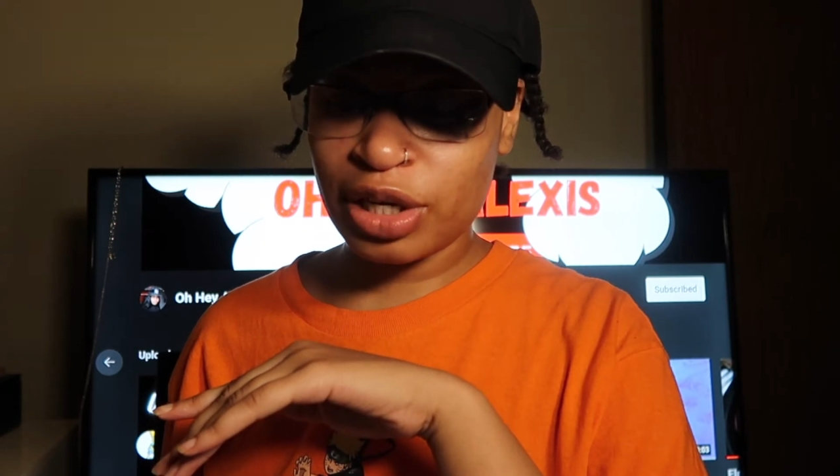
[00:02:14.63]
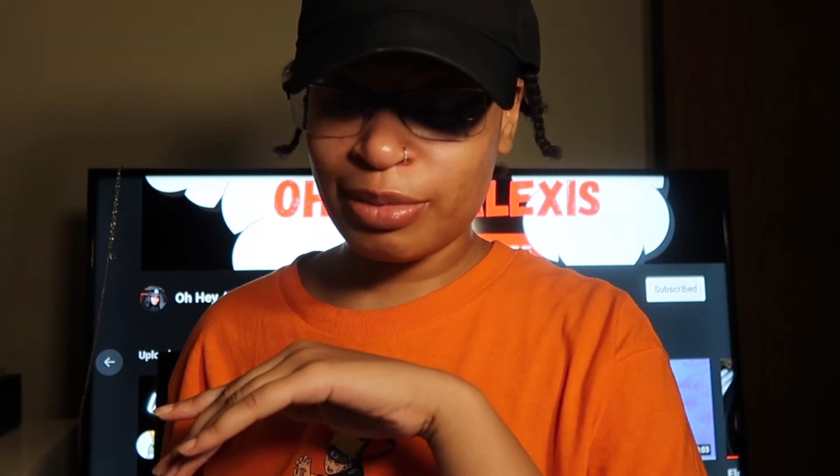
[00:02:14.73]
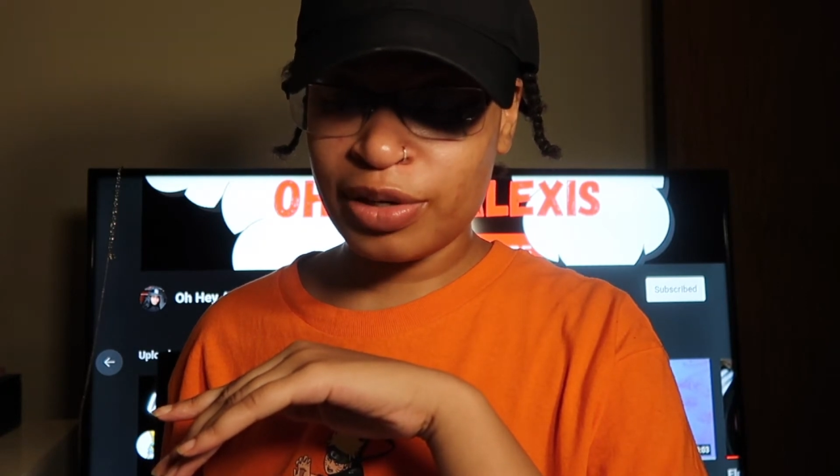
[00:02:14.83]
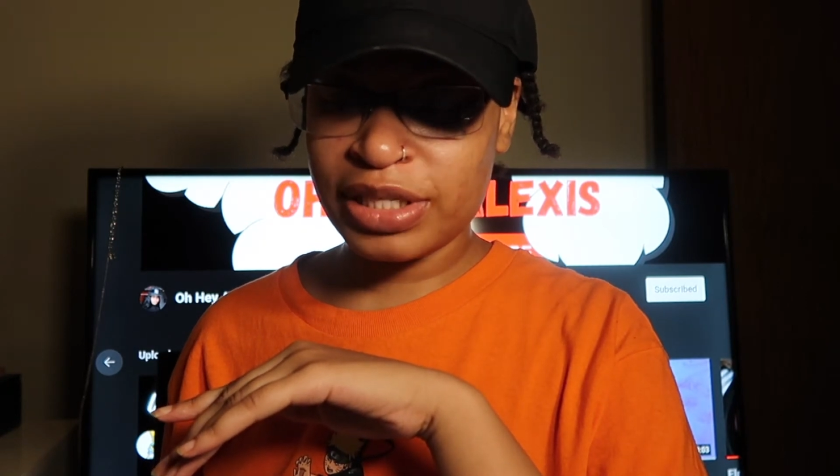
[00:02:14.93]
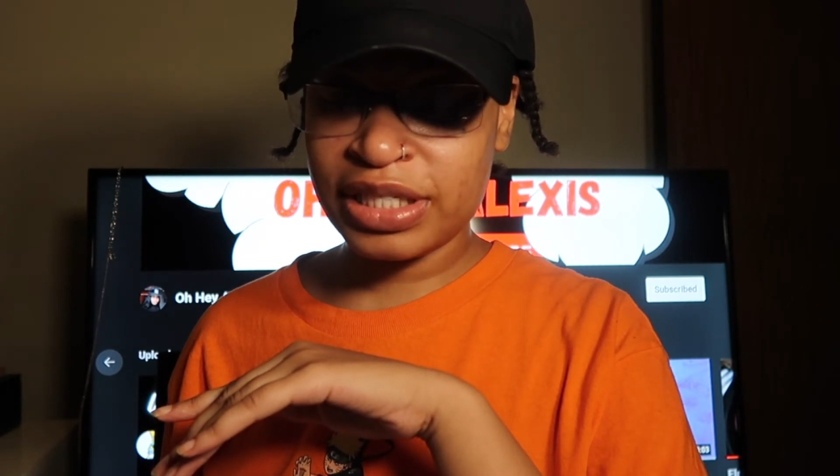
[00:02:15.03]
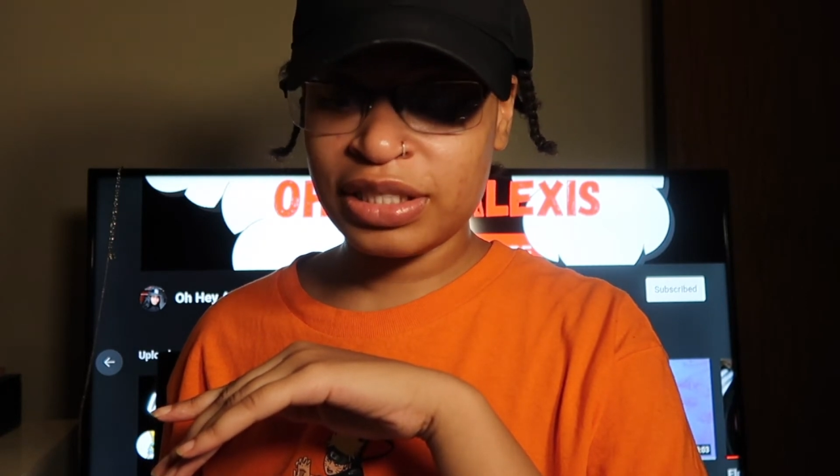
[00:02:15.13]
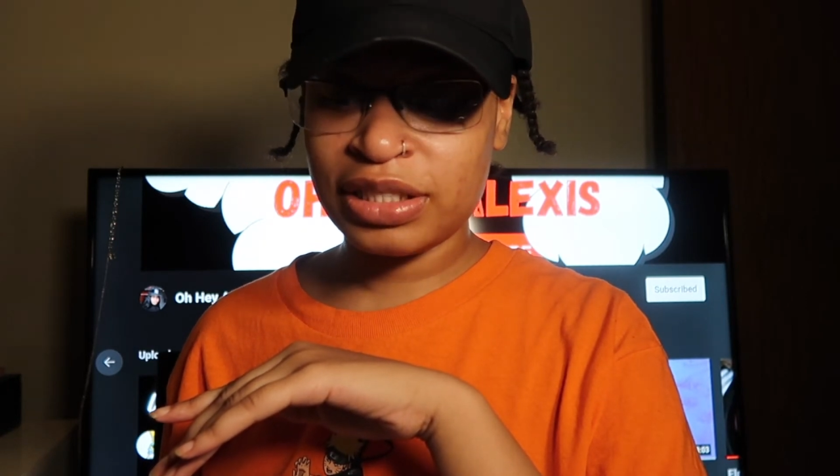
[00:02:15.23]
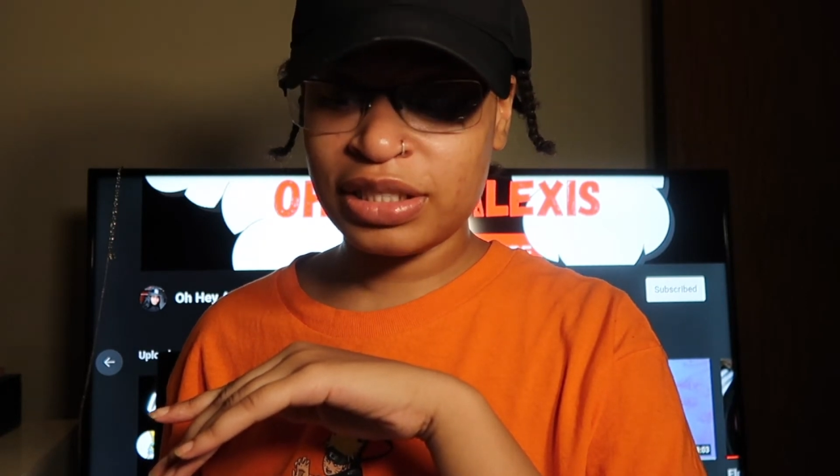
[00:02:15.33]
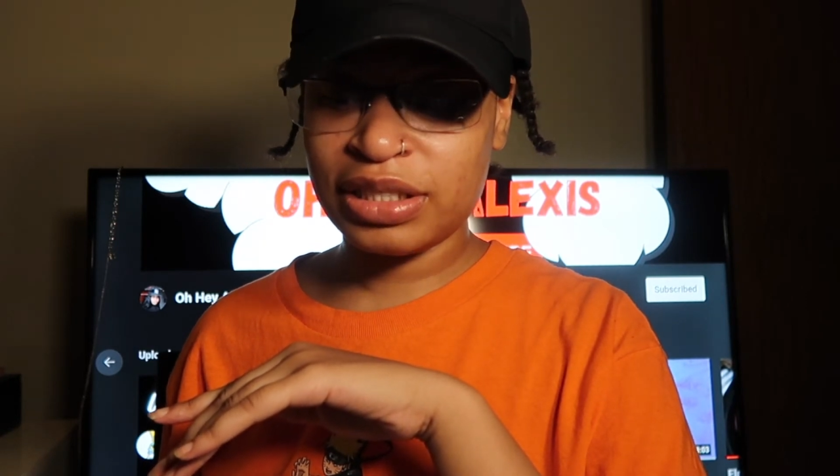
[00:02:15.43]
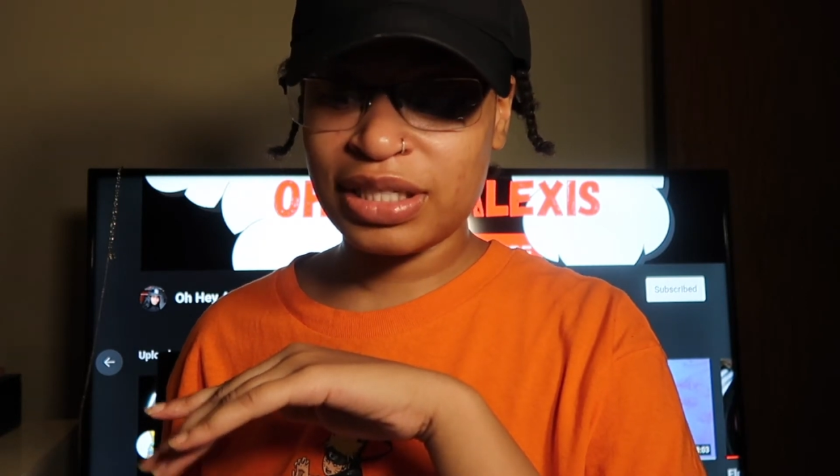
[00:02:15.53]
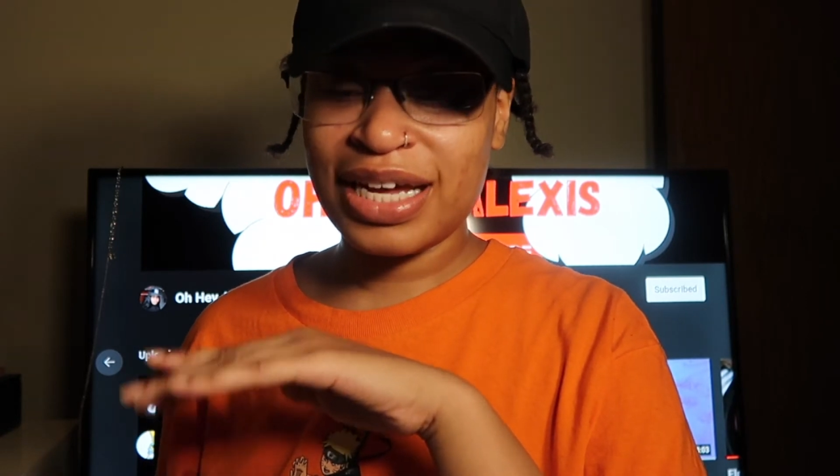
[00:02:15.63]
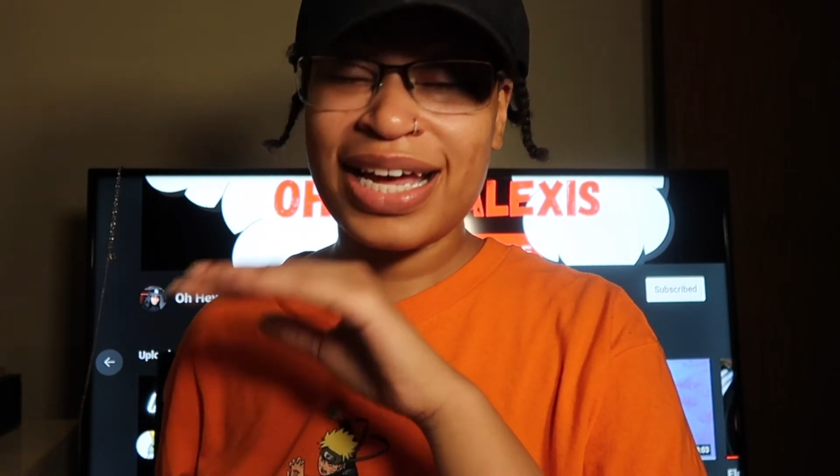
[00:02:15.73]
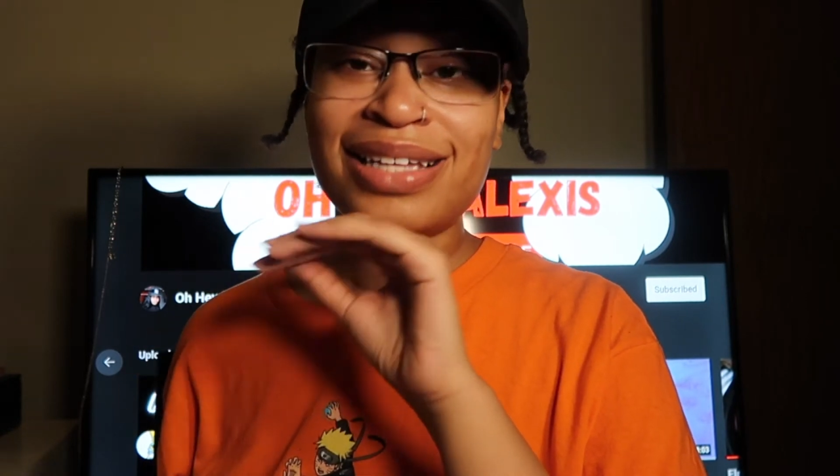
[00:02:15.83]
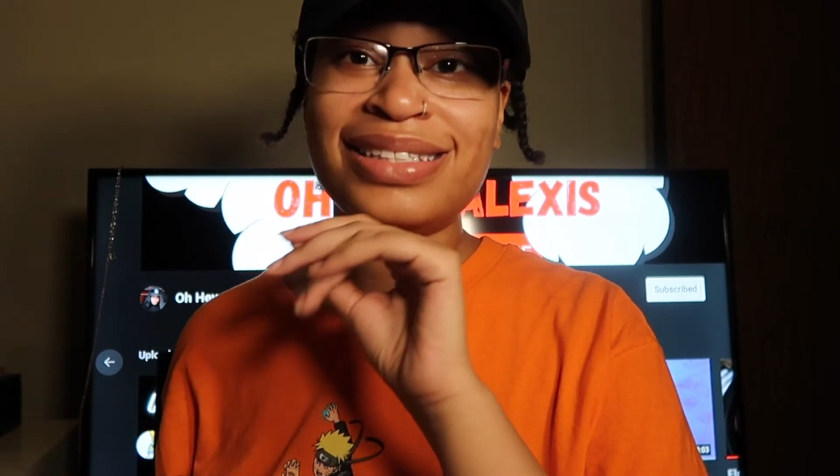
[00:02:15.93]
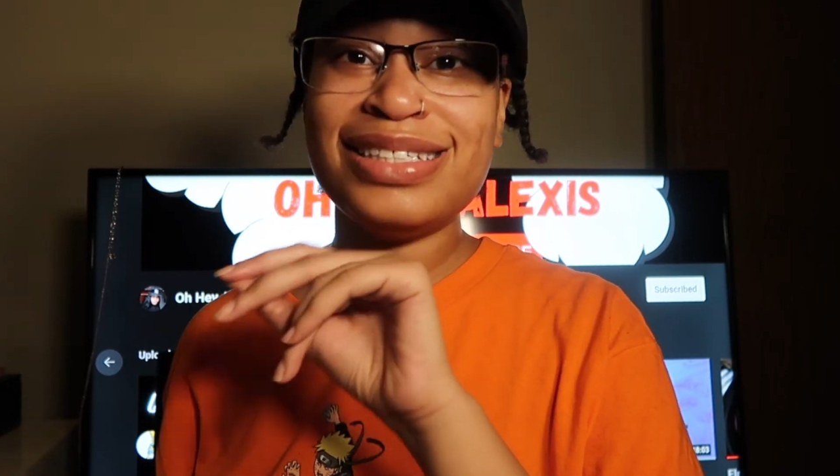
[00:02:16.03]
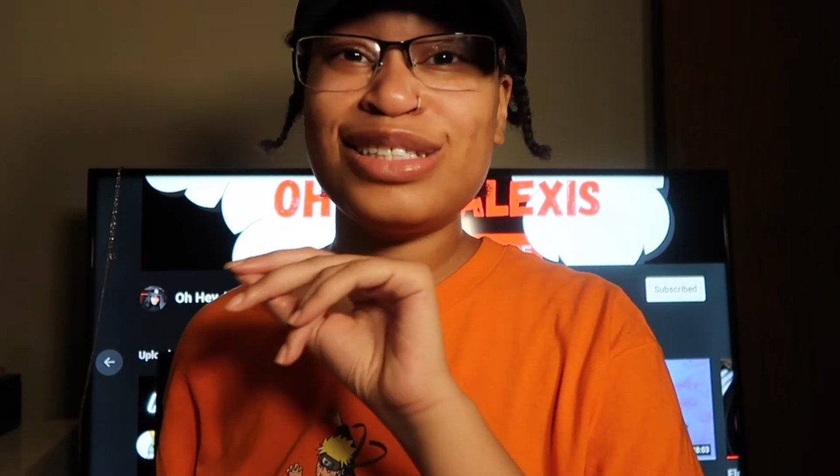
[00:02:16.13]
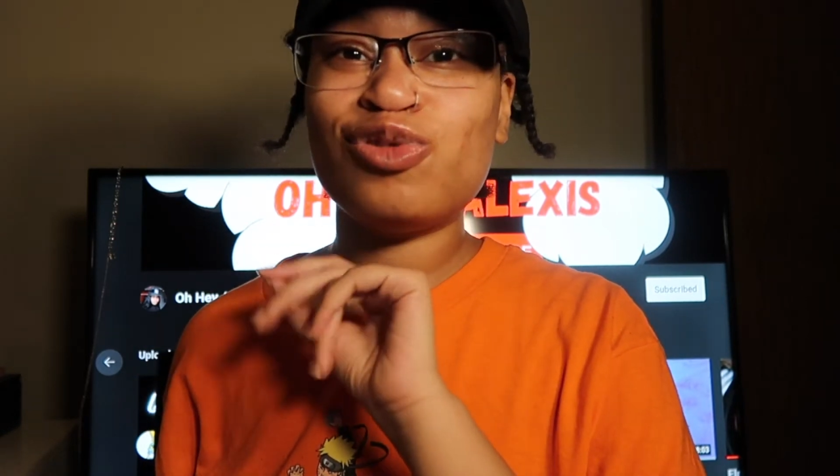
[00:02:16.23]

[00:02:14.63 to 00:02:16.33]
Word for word: about is this